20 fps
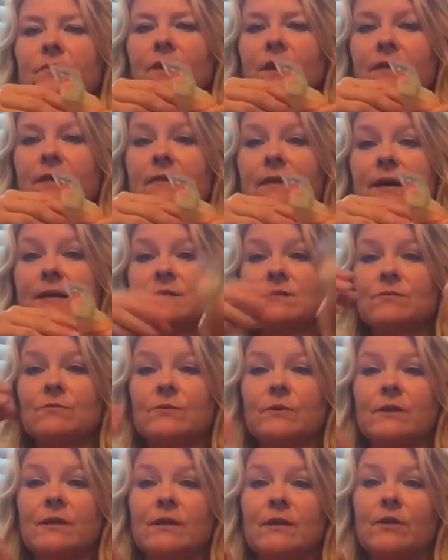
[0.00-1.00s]
And that's a
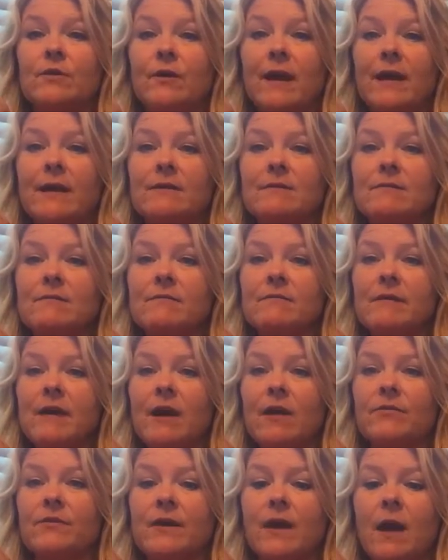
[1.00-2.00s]
really great
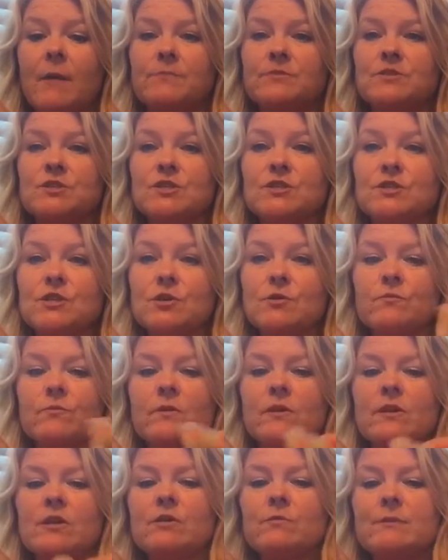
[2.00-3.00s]
healthy option too.
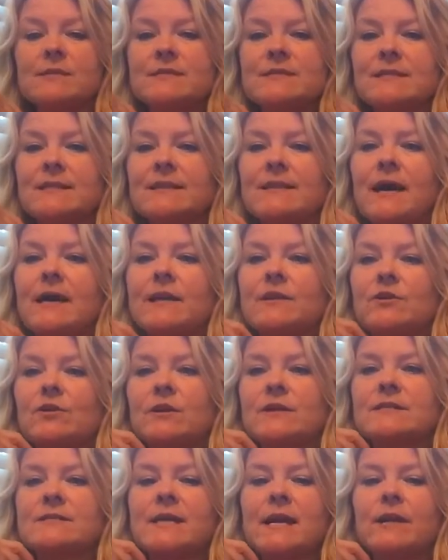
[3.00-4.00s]
And you would stick that in your
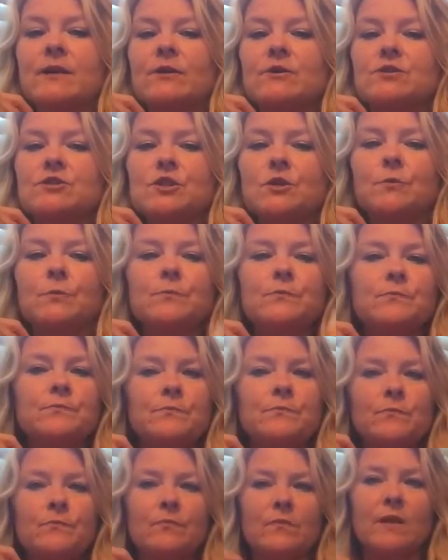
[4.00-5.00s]
container too,
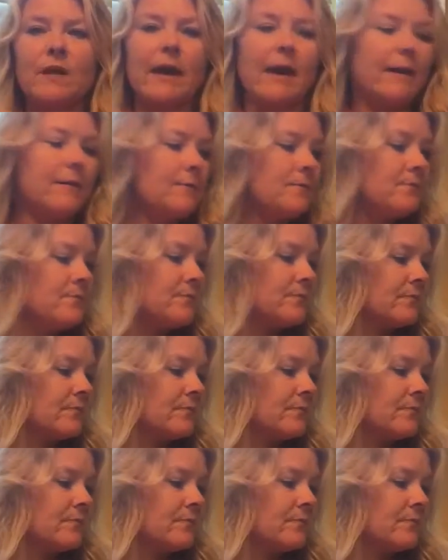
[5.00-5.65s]
okay?